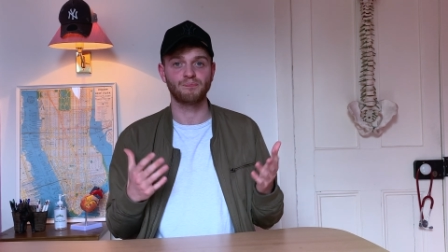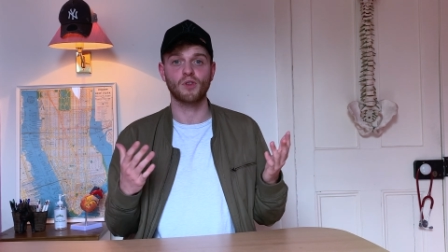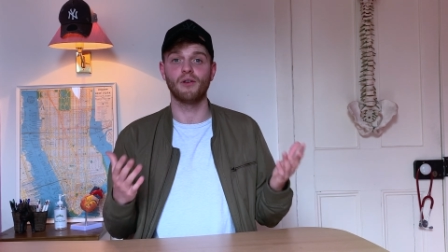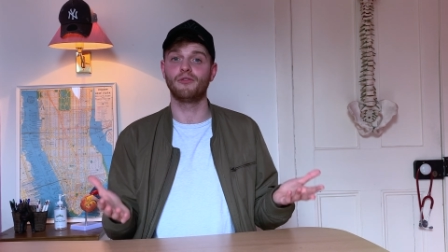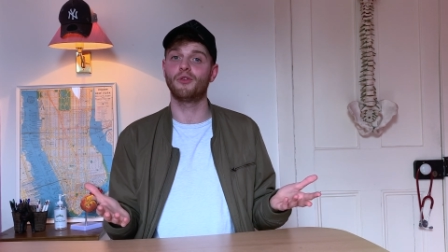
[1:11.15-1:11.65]

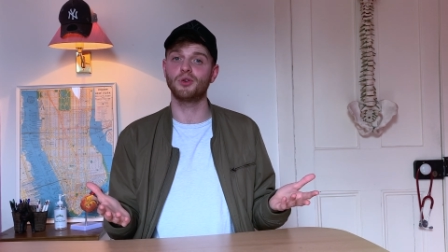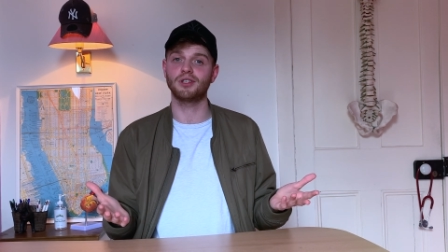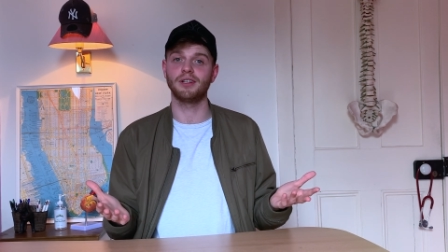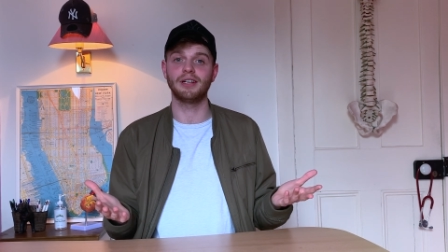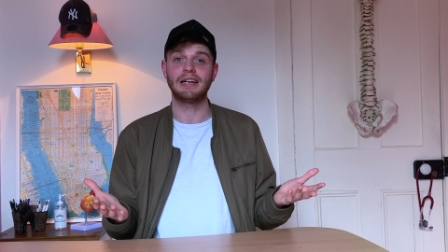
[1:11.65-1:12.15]

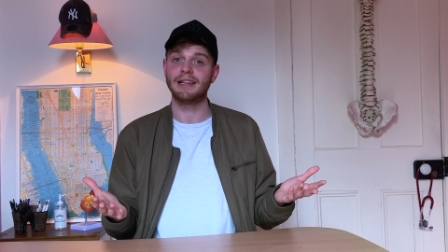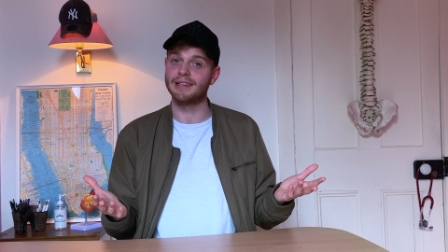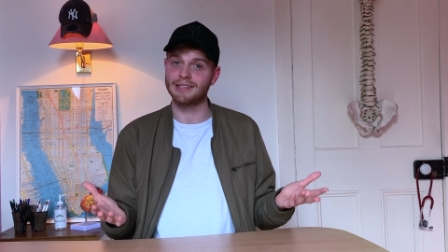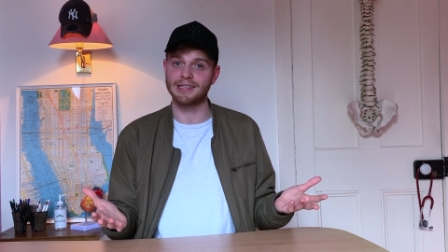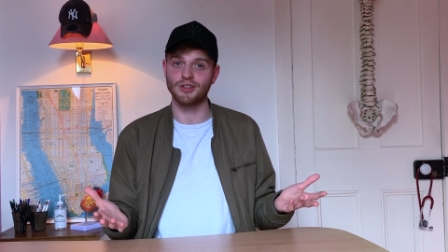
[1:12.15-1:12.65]
Unfortunately,
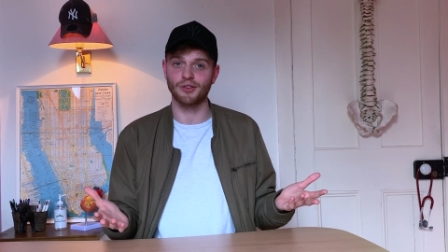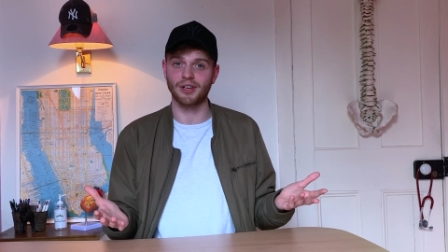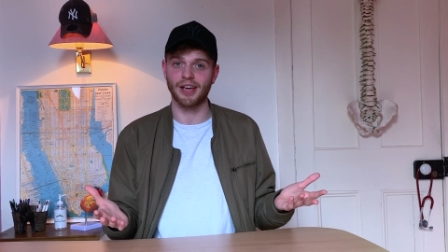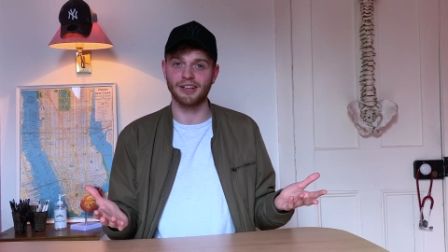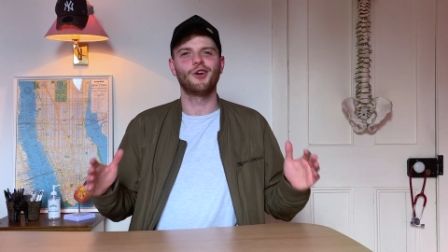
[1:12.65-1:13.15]
this is not the
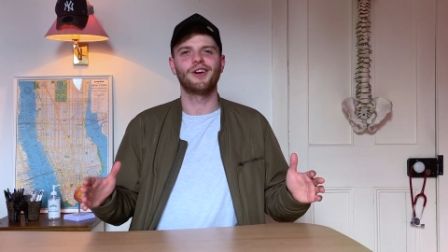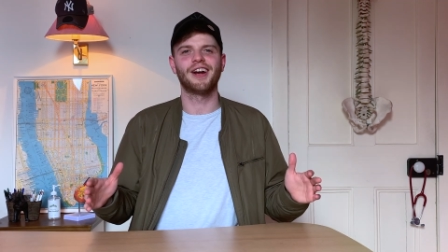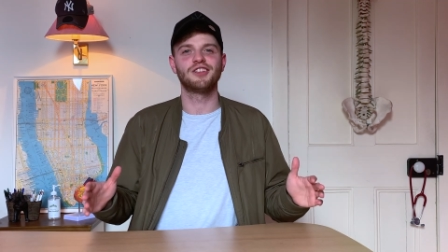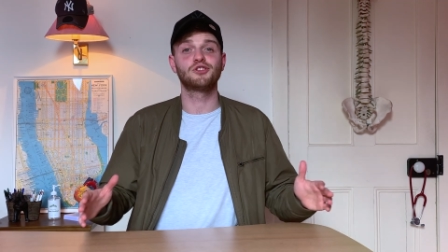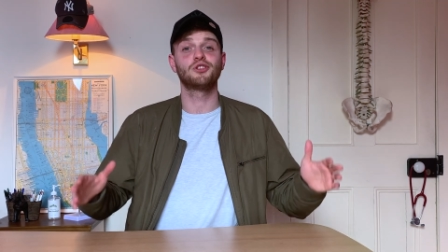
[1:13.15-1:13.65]
case.
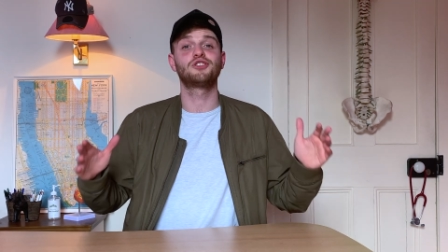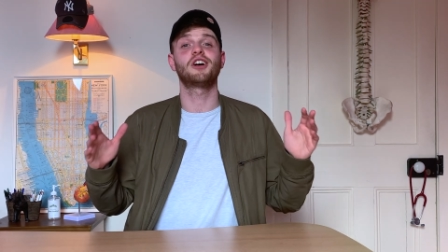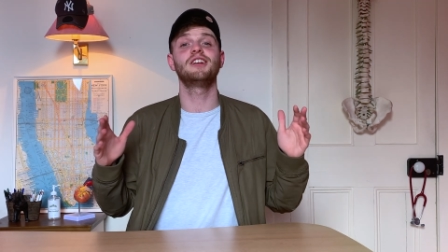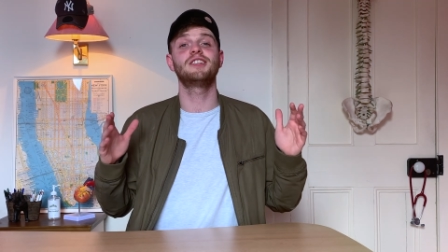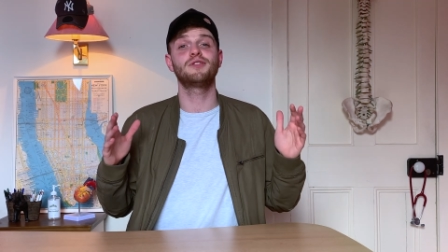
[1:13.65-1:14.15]
Alright, so
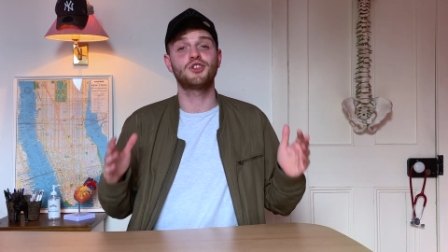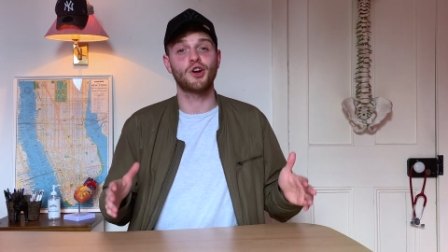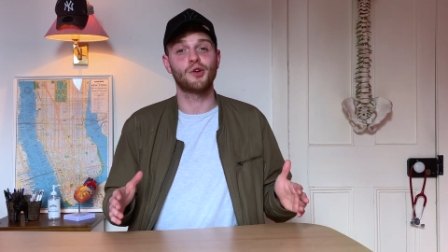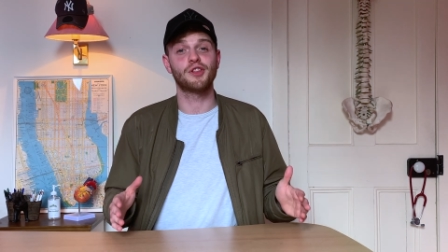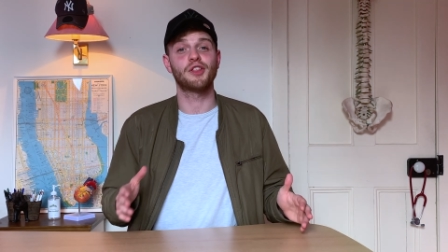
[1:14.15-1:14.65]
studies have
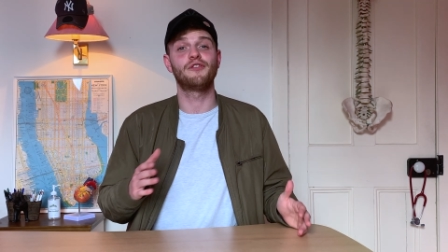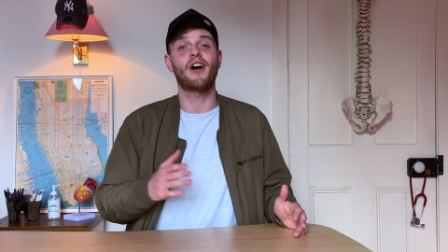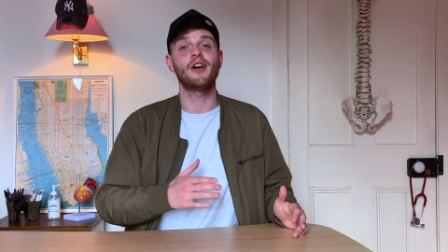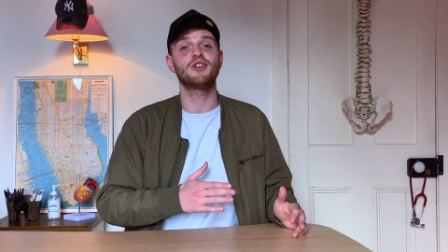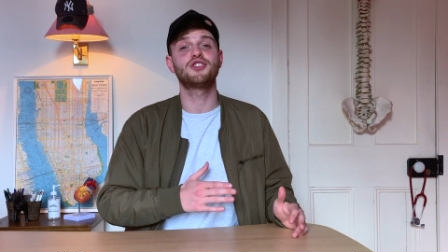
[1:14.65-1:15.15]
shown that the
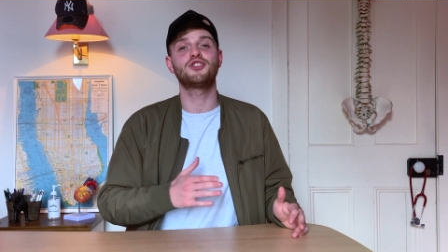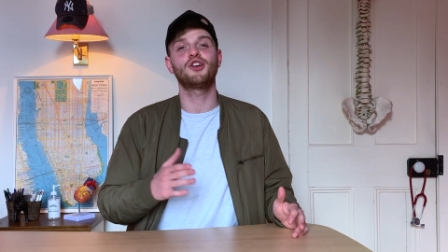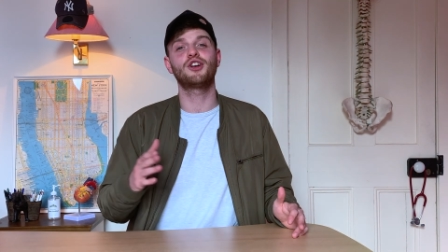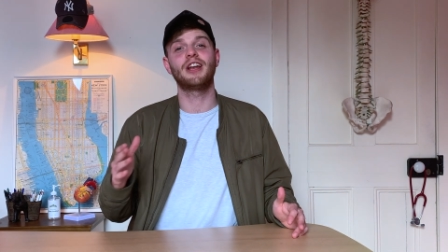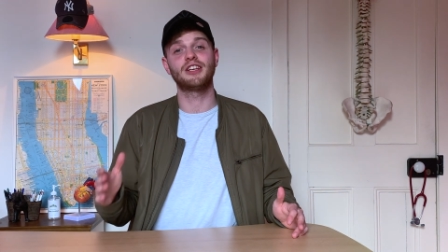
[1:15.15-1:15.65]
virus
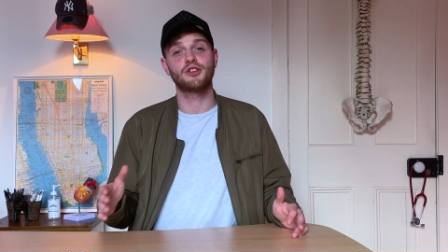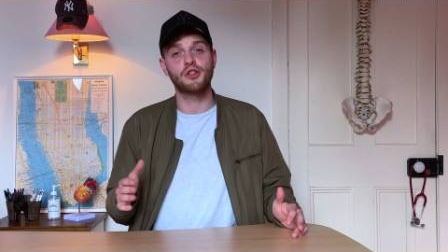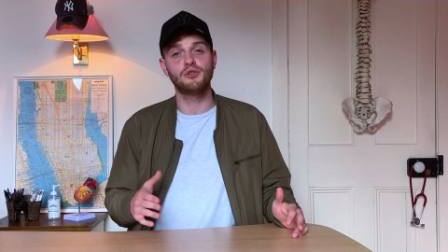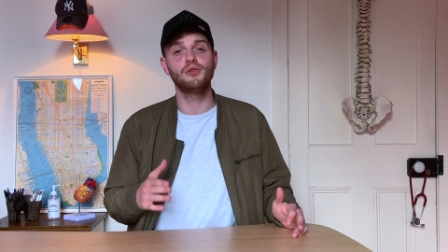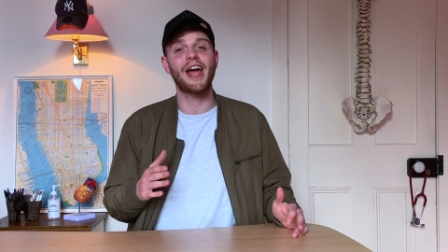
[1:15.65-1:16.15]
circulates
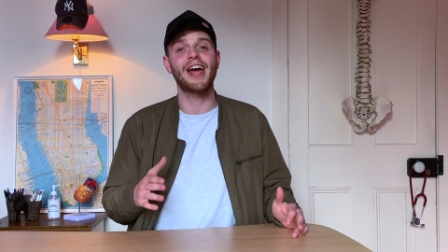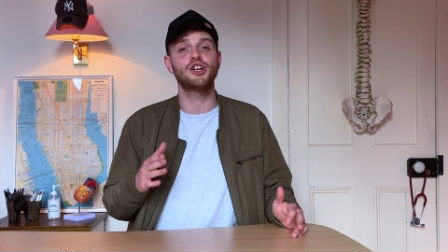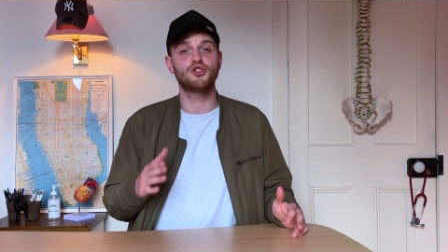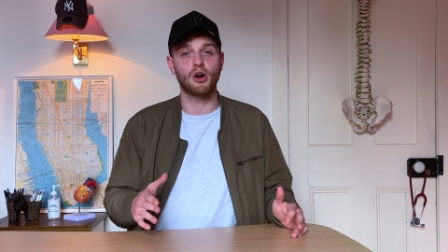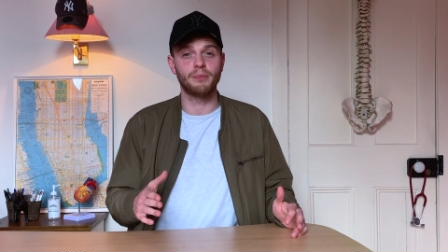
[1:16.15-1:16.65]
through air
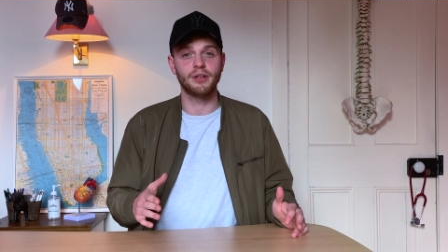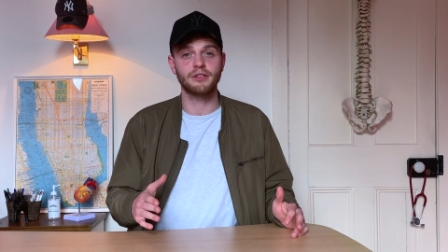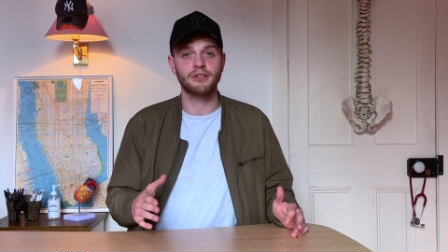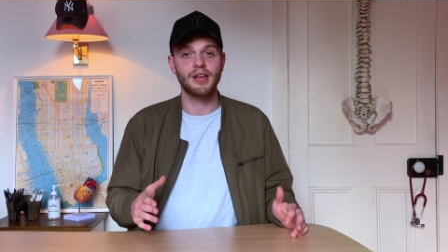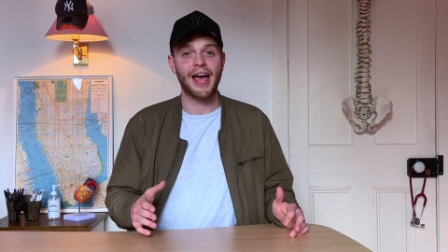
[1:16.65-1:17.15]

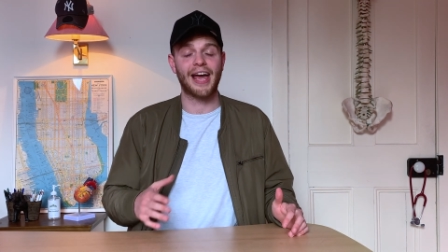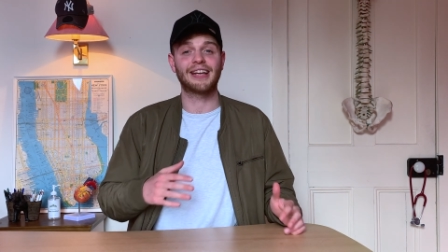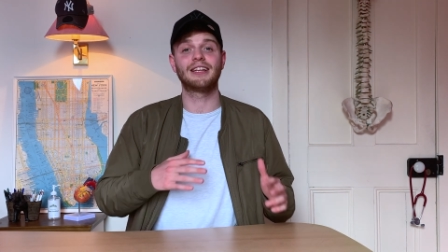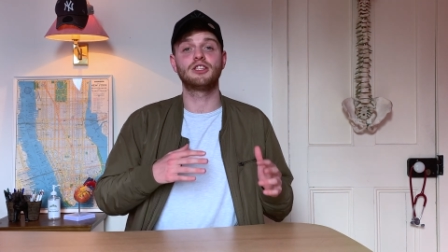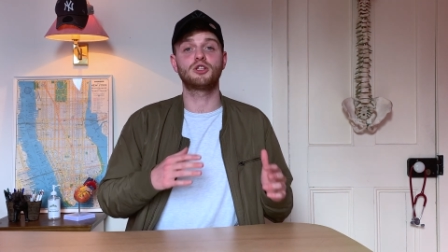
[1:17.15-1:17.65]
droplets and
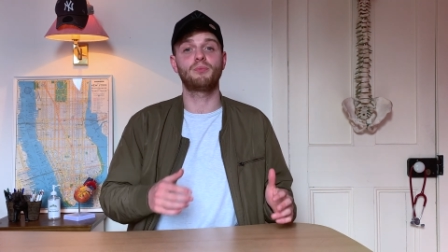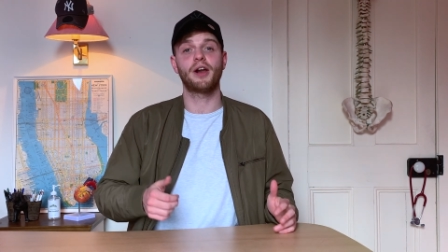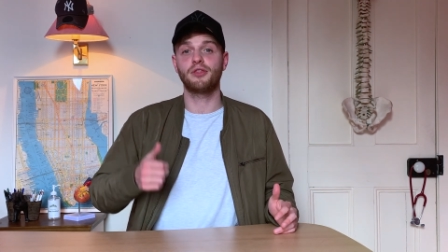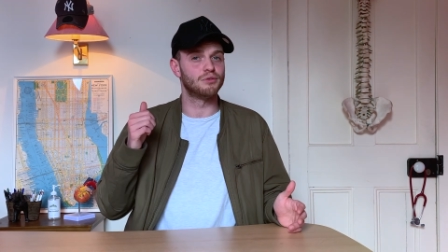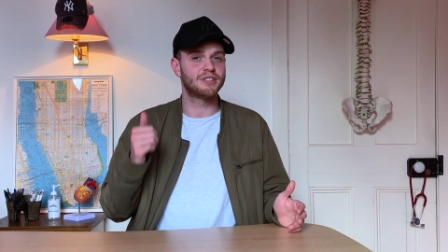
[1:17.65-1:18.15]
can spread
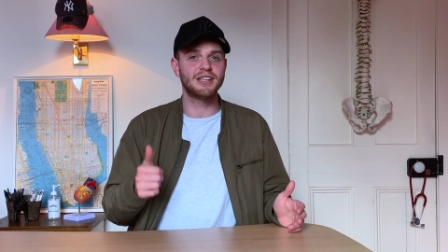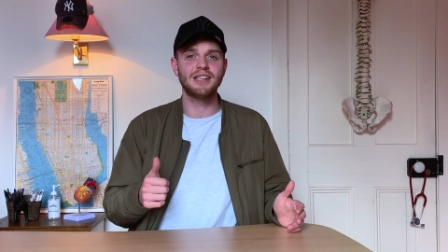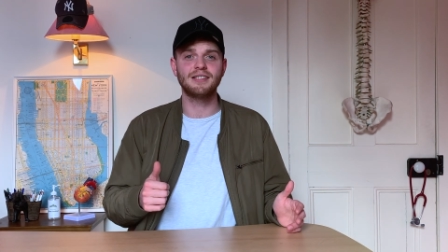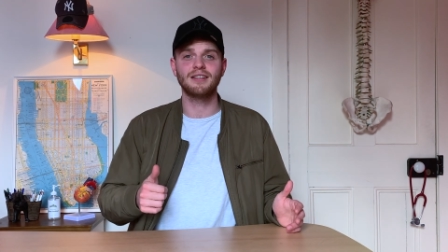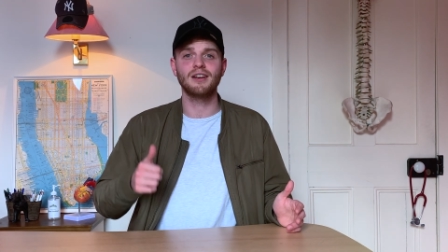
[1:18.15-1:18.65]
through
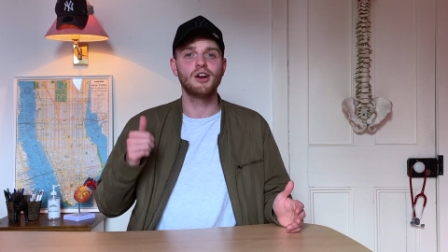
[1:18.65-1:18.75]
sneezing,